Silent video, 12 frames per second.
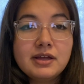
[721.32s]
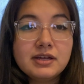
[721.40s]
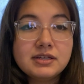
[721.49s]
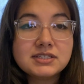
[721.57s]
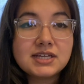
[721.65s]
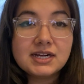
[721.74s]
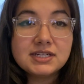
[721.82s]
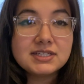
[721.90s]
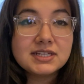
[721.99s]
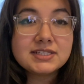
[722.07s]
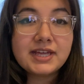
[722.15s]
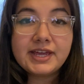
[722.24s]

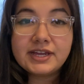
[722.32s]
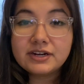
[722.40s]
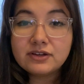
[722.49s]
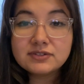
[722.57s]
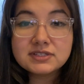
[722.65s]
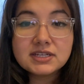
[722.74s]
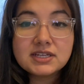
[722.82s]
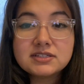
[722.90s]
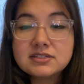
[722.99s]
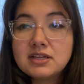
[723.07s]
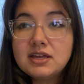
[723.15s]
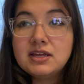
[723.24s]
Silas's
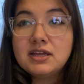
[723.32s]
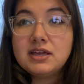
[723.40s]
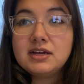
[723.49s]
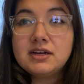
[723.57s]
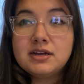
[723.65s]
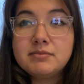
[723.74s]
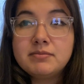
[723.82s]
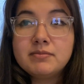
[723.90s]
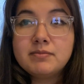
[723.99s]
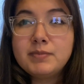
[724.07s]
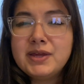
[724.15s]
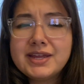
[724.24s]
diagnosis,
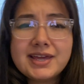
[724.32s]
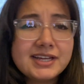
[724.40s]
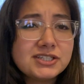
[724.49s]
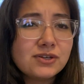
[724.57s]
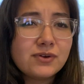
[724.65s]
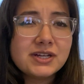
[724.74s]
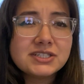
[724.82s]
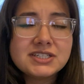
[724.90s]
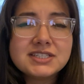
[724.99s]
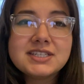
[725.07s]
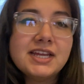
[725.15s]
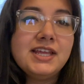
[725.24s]
medication
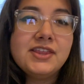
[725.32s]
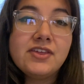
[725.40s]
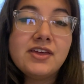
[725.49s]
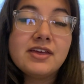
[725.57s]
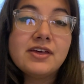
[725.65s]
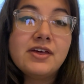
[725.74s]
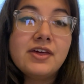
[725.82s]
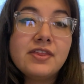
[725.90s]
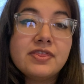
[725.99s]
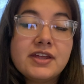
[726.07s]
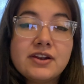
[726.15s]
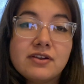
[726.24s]
questions, anything,
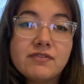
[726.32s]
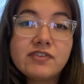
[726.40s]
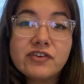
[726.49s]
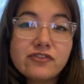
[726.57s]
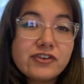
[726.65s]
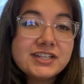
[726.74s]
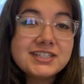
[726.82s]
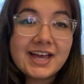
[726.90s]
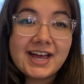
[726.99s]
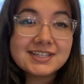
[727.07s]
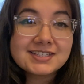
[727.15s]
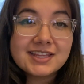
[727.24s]
then feel free to
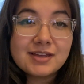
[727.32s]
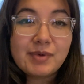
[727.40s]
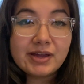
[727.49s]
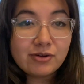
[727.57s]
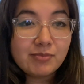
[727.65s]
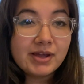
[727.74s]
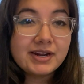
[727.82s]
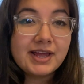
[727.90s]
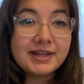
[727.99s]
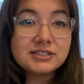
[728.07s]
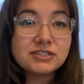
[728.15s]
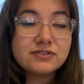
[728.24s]
ask them. I don't mind
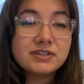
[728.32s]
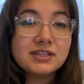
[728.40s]
answering